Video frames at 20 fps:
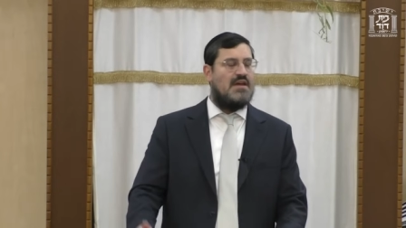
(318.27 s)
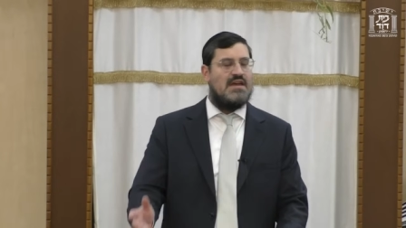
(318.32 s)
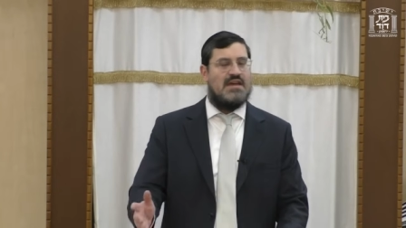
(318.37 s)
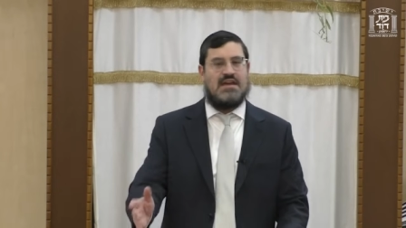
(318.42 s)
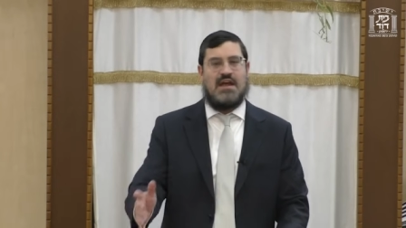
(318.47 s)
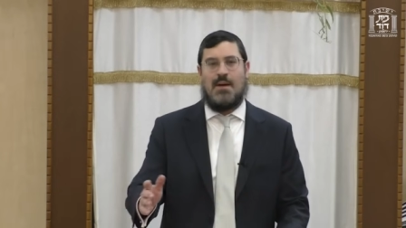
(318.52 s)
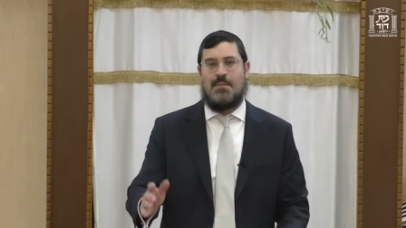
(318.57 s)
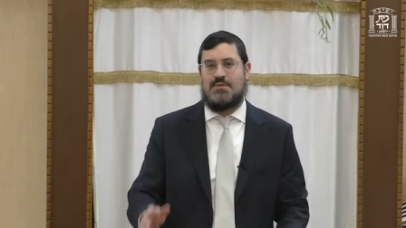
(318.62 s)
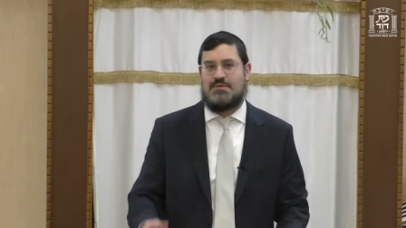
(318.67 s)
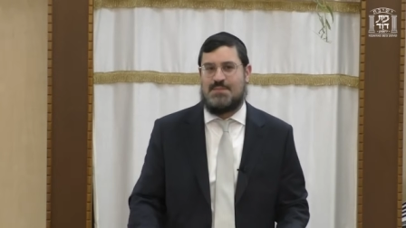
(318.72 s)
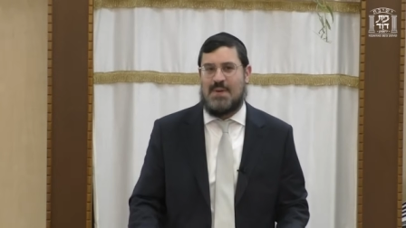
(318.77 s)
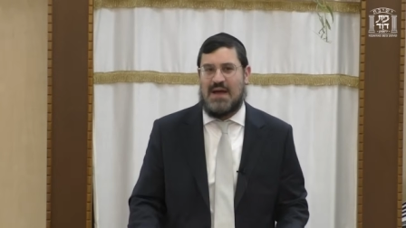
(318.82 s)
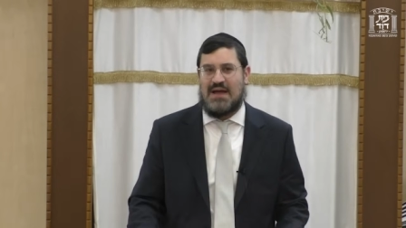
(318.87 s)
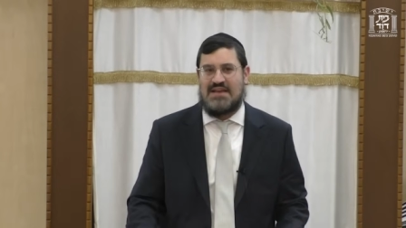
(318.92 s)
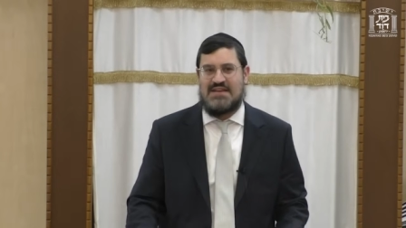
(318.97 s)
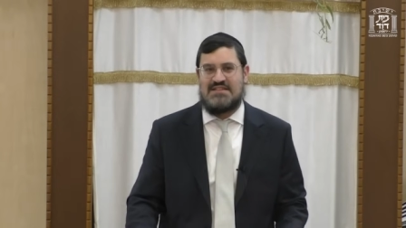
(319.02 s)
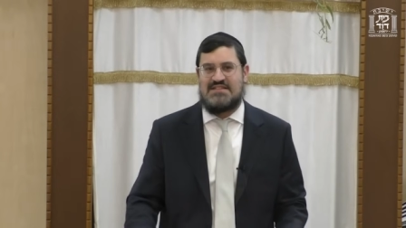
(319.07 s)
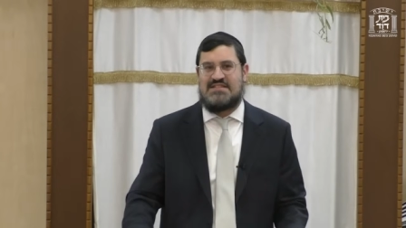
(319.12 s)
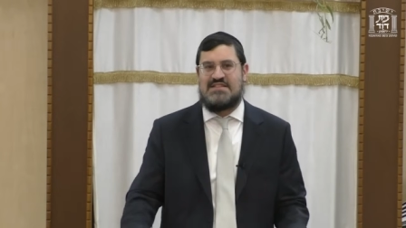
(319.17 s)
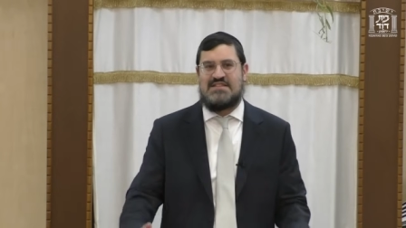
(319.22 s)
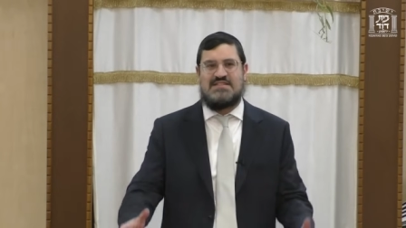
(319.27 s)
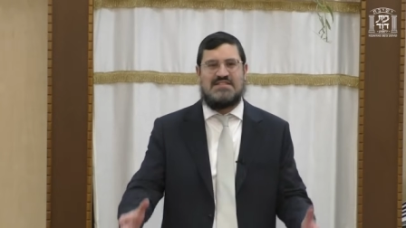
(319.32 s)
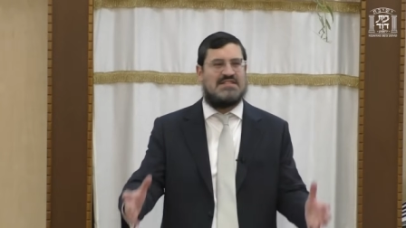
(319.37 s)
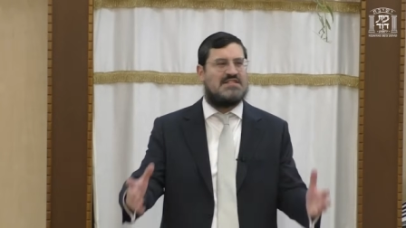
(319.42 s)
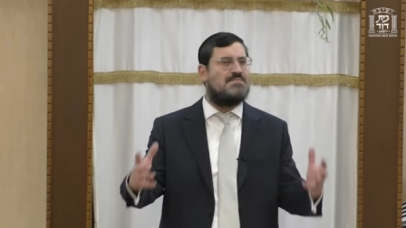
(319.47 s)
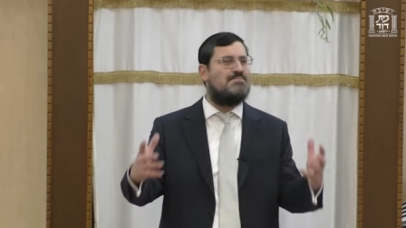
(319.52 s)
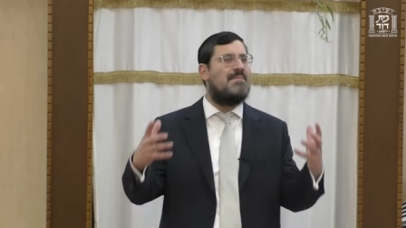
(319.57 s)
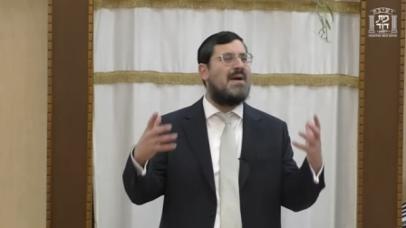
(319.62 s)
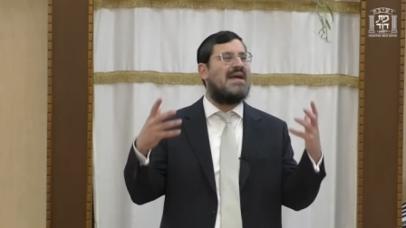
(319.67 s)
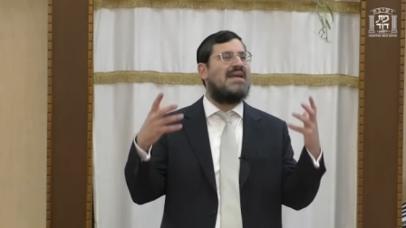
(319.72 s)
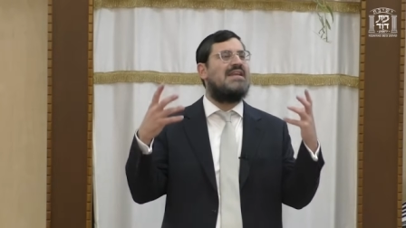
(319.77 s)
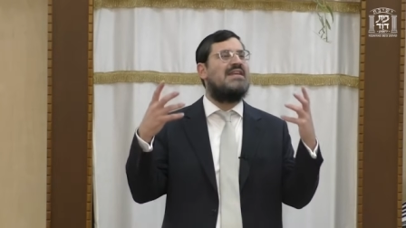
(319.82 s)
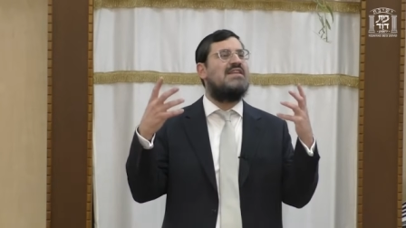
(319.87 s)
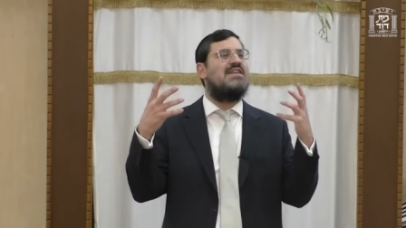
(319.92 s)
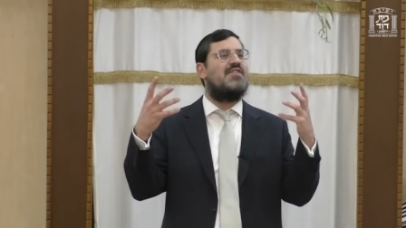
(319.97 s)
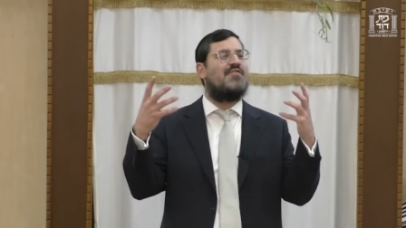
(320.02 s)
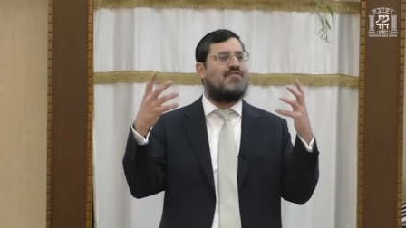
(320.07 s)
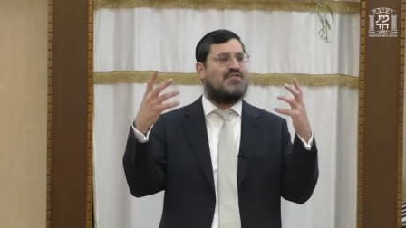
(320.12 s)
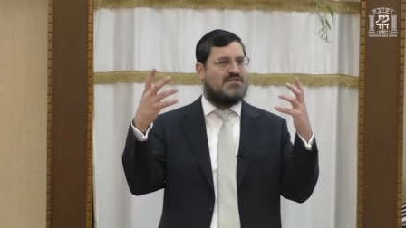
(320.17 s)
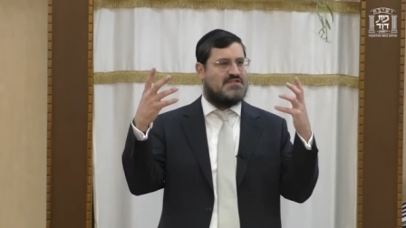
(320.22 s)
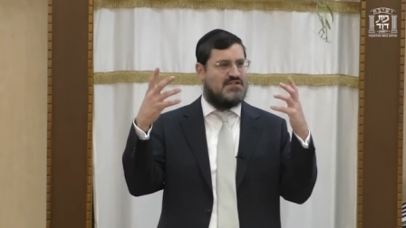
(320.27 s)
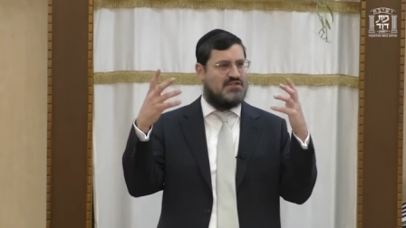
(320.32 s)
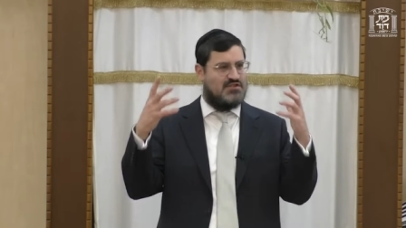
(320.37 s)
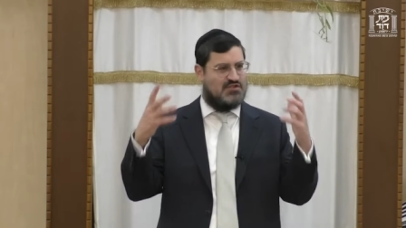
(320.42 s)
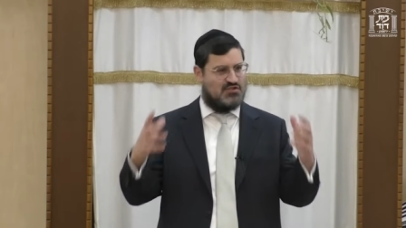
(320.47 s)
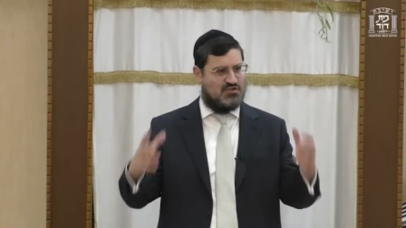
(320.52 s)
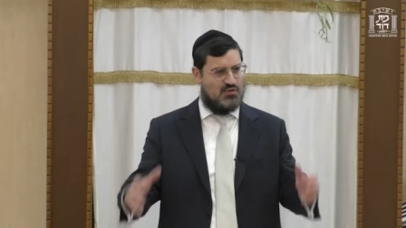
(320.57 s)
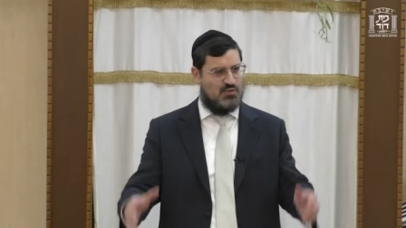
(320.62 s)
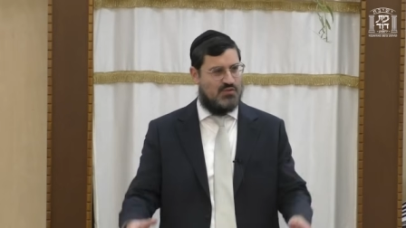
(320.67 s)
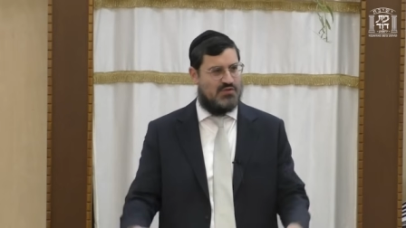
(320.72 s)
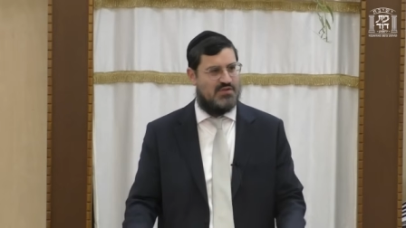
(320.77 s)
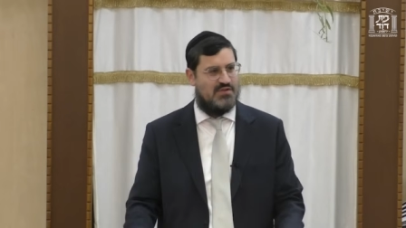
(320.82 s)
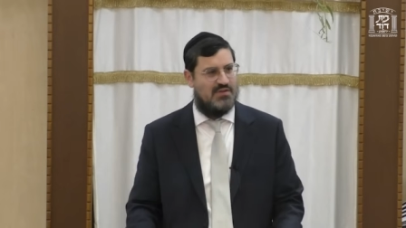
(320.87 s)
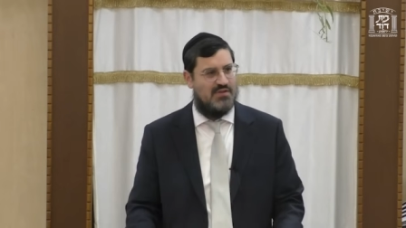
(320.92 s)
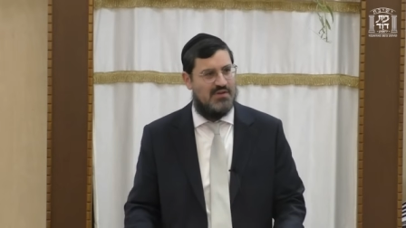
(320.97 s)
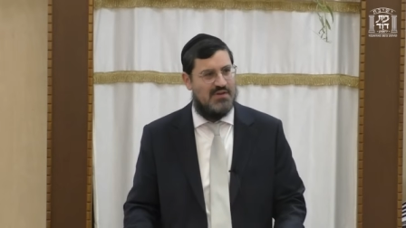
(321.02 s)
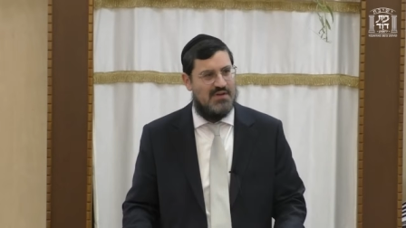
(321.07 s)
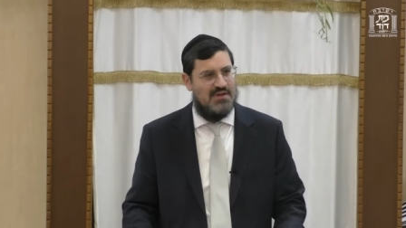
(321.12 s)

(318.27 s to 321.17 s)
He comes back, he sees this magnificent suit.